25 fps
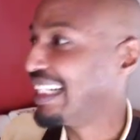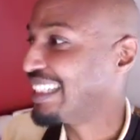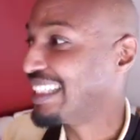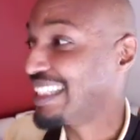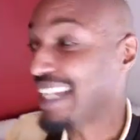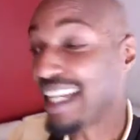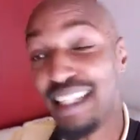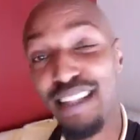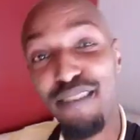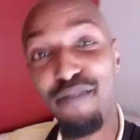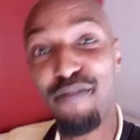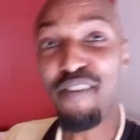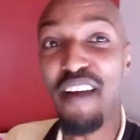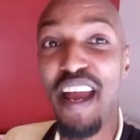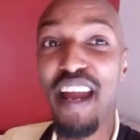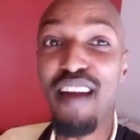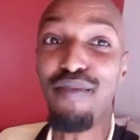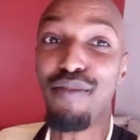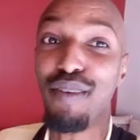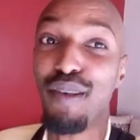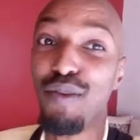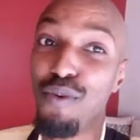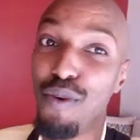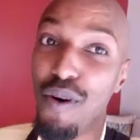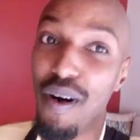Not the
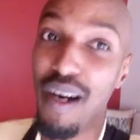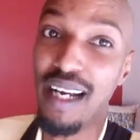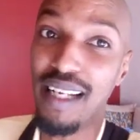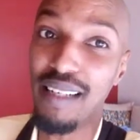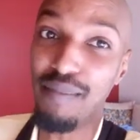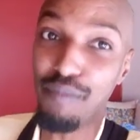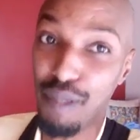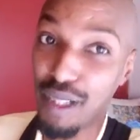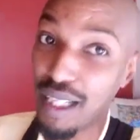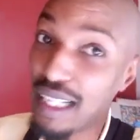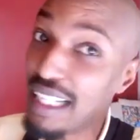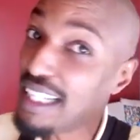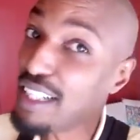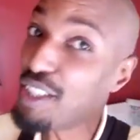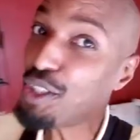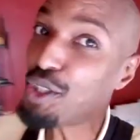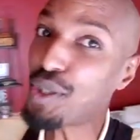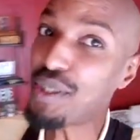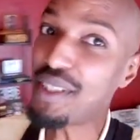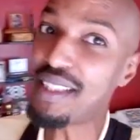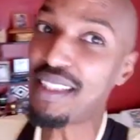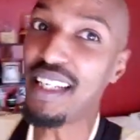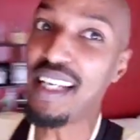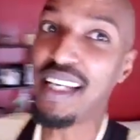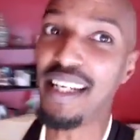favorite one, but
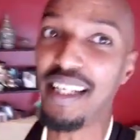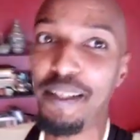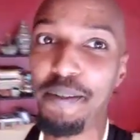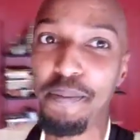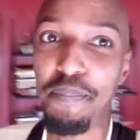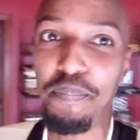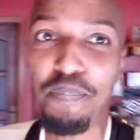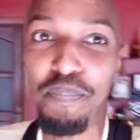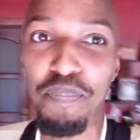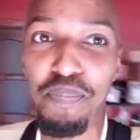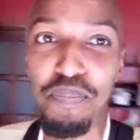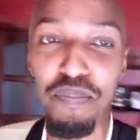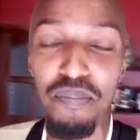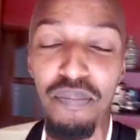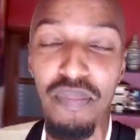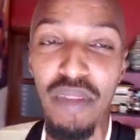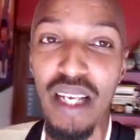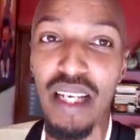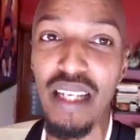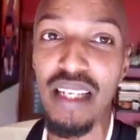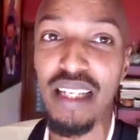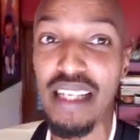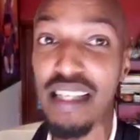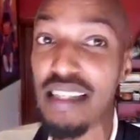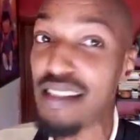interesting.
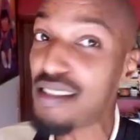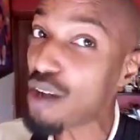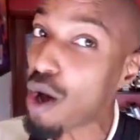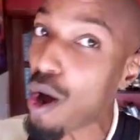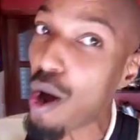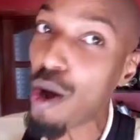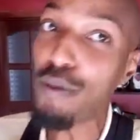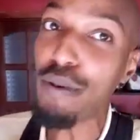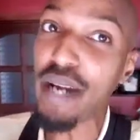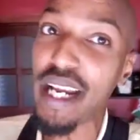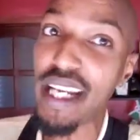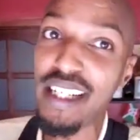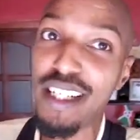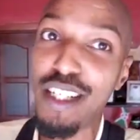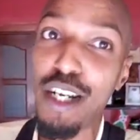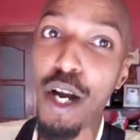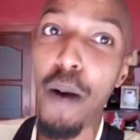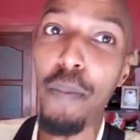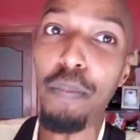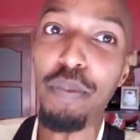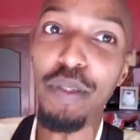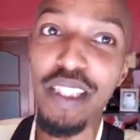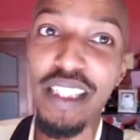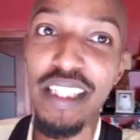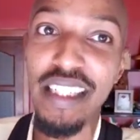There's already
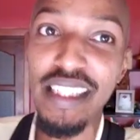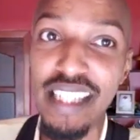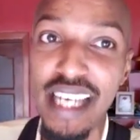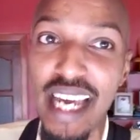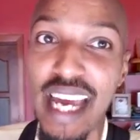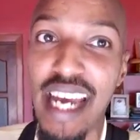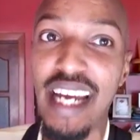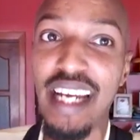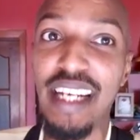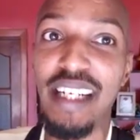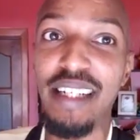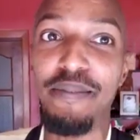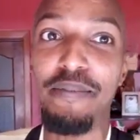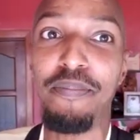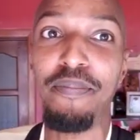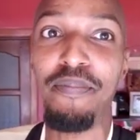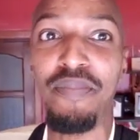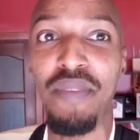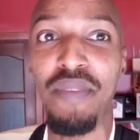company in there.